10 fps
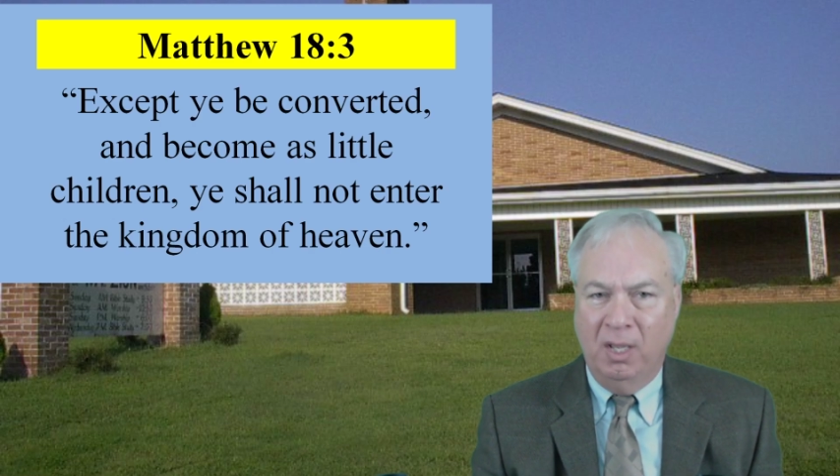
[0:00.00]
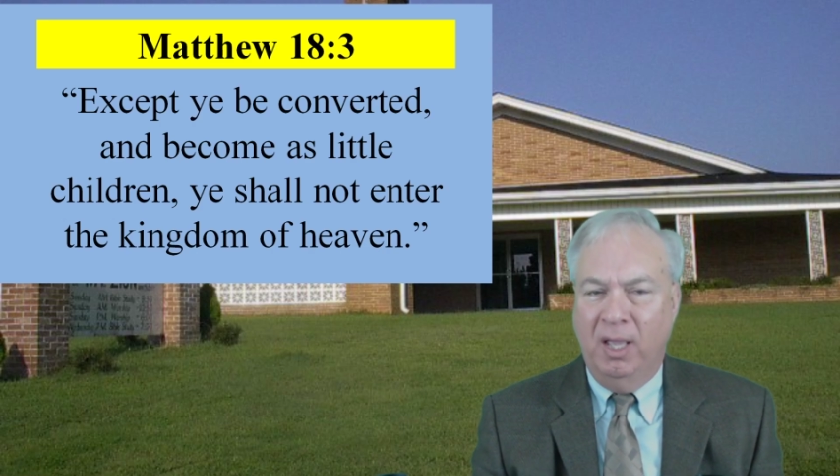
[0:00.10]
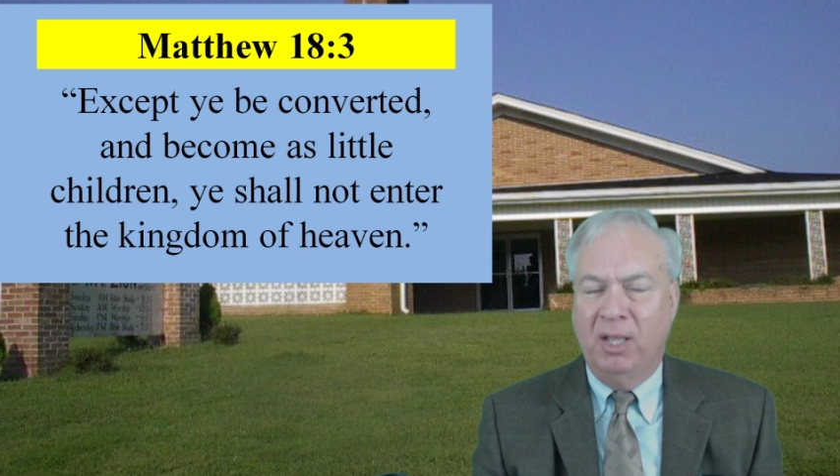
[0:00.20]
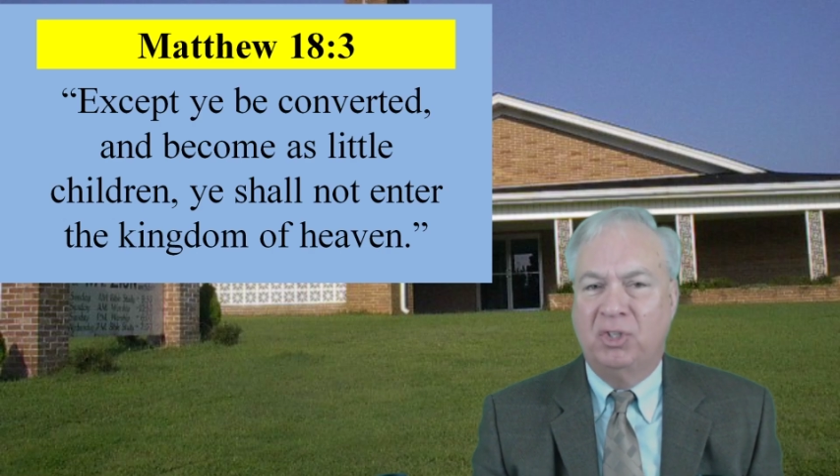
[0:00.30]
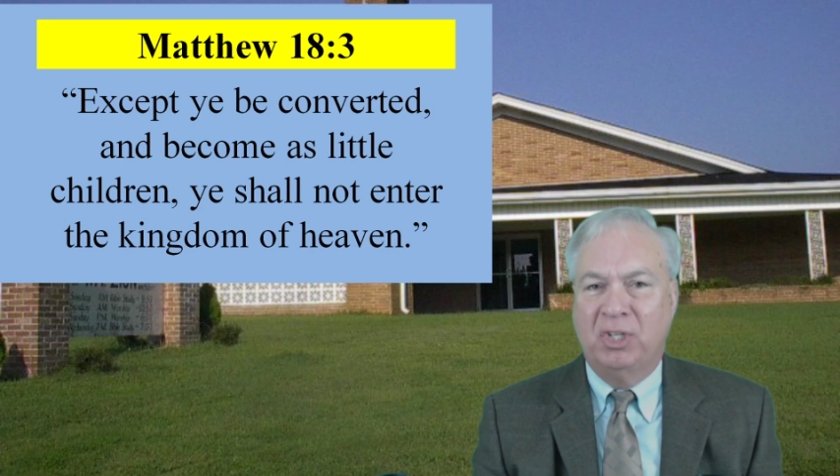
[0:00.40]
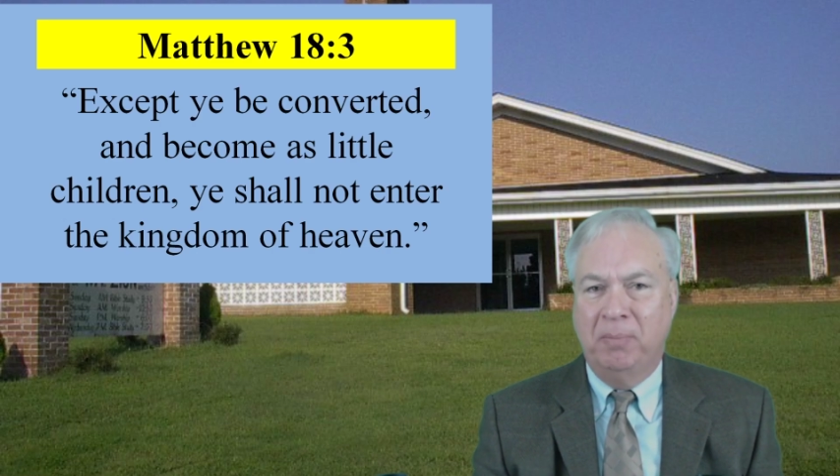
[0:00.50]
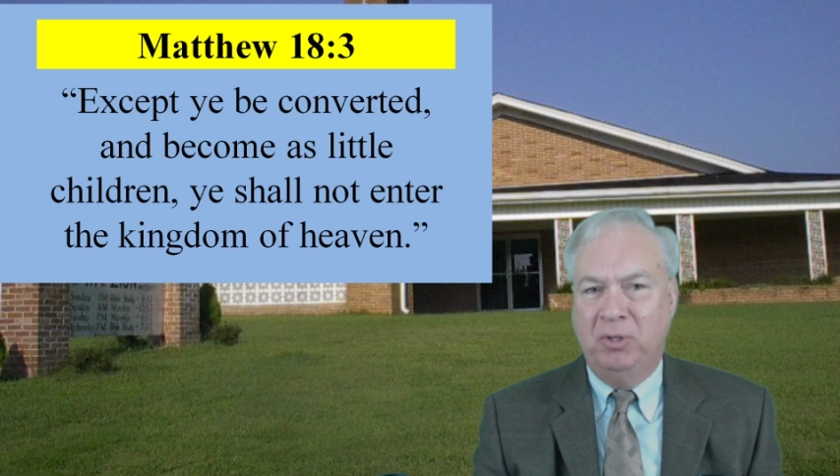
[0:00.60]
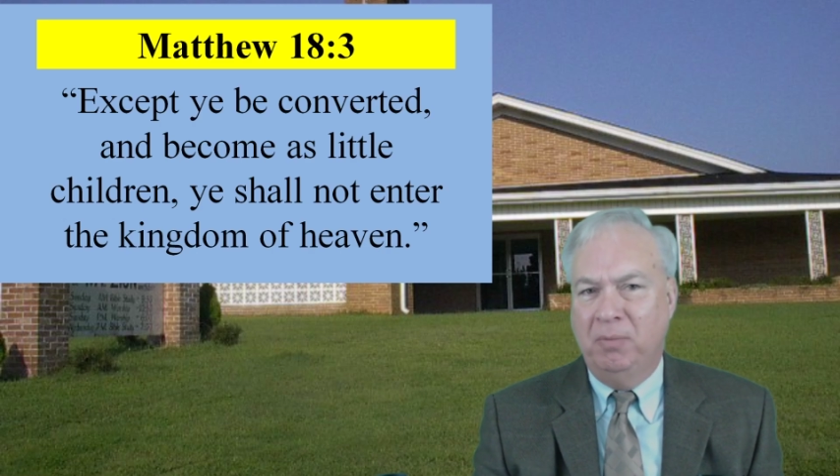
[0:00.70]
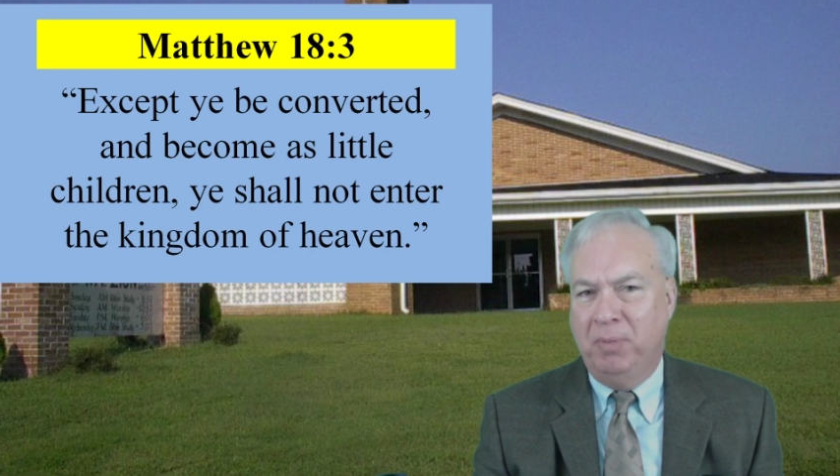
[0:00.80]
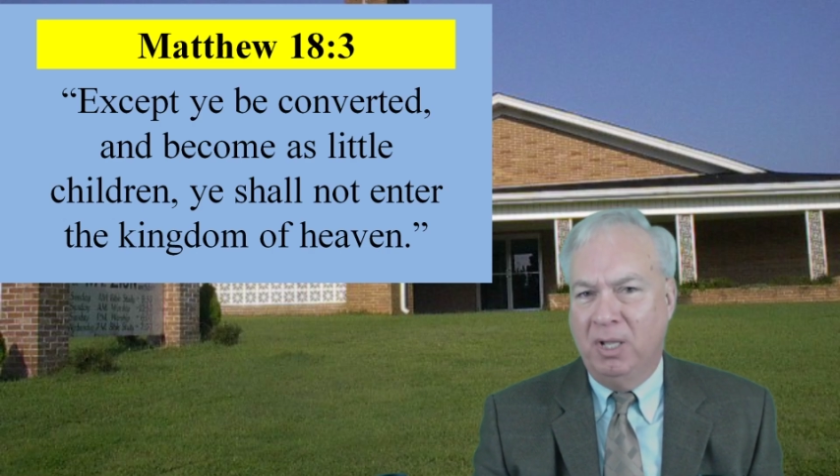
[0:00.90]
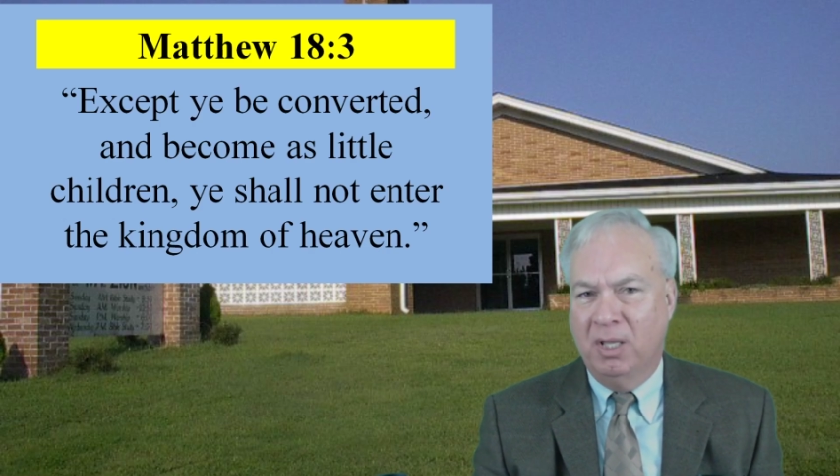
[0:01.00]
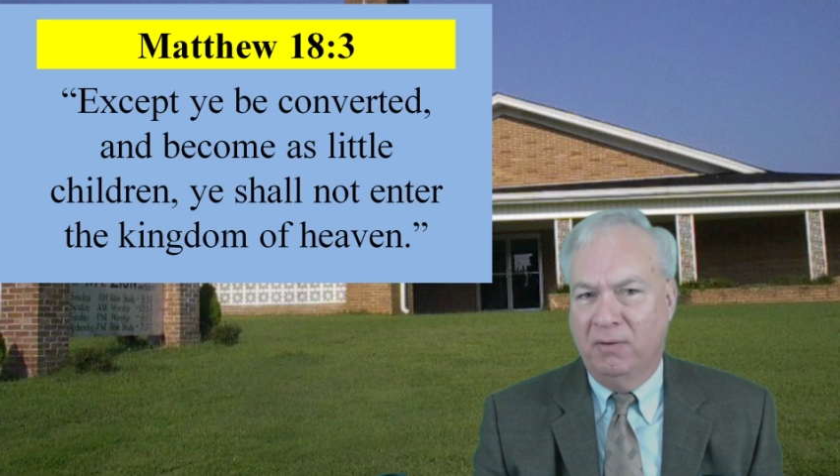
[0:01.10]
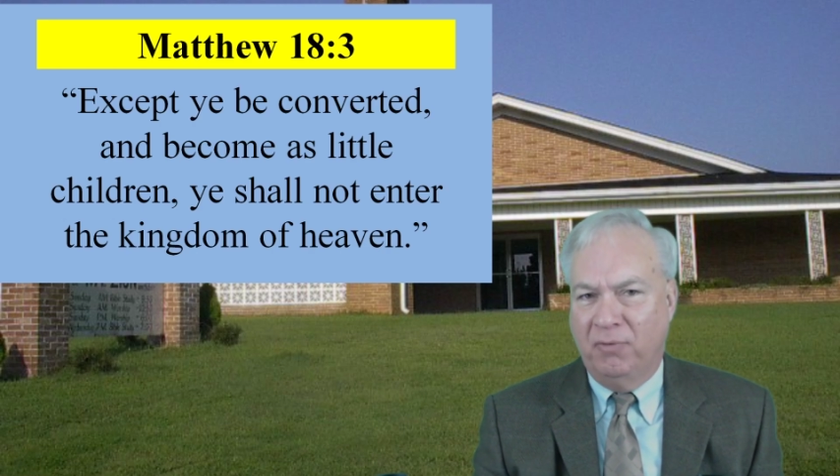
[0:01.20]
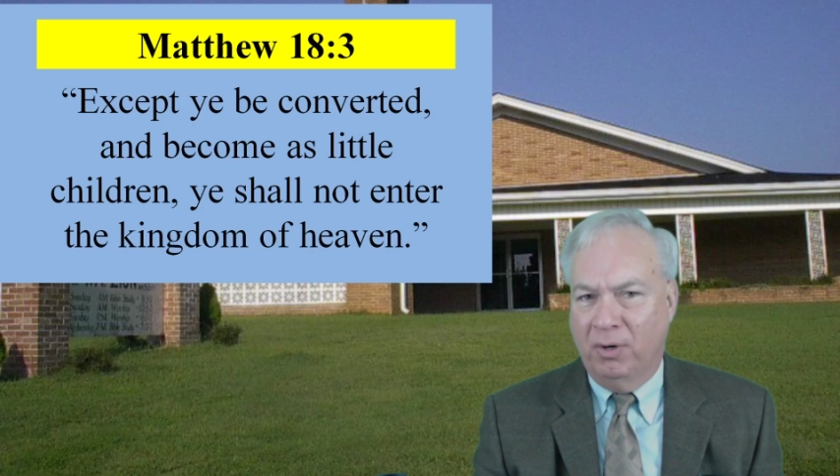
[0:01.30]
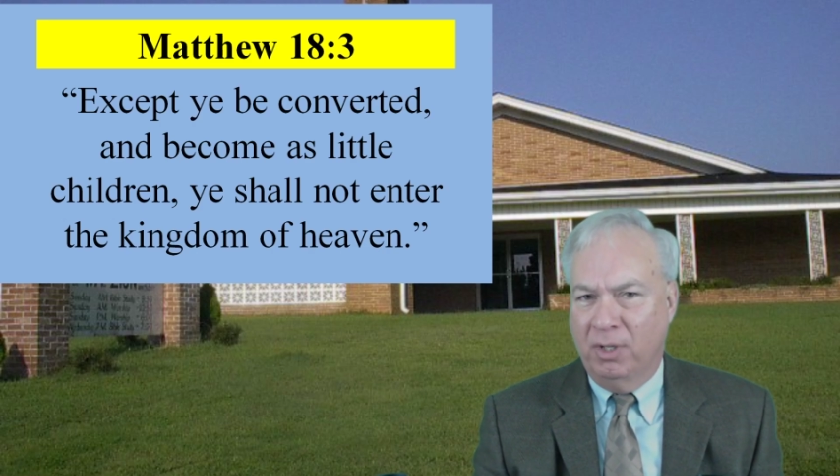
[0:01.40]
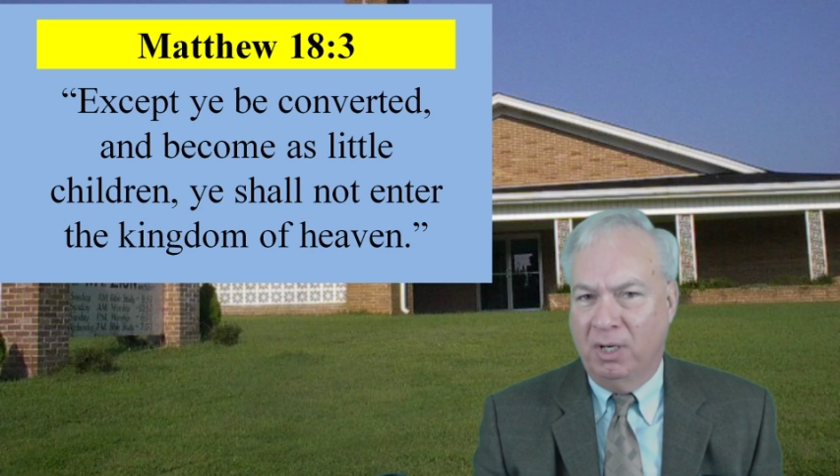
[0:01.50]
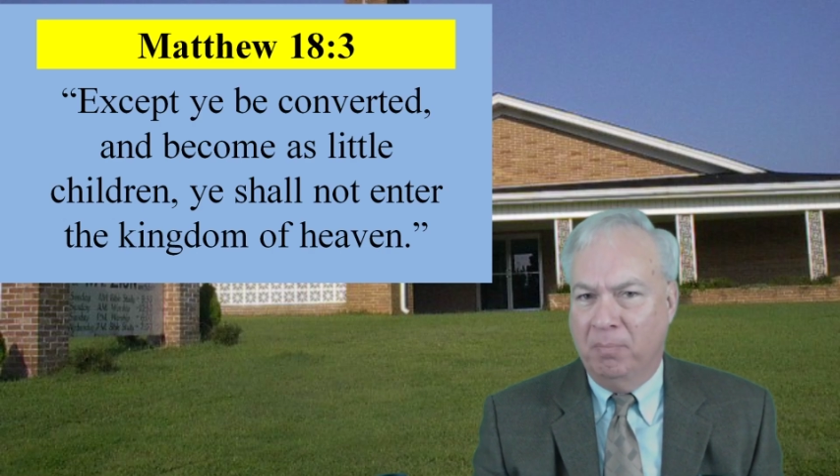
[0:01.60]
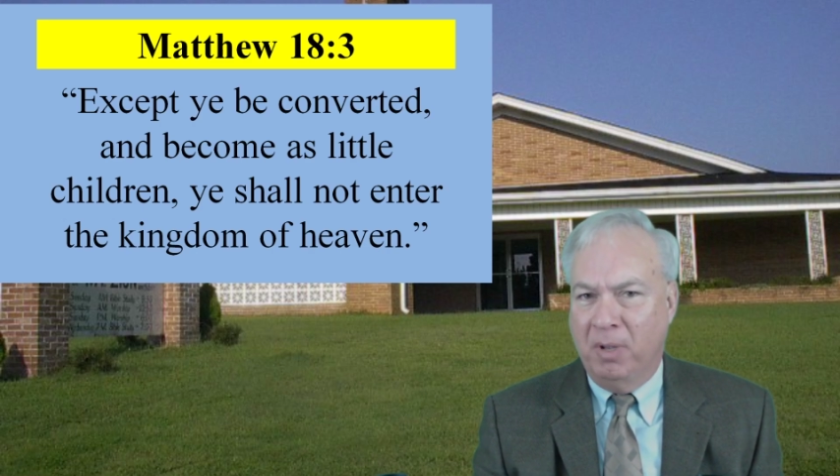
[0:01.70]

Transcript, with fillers: Except ye be converted and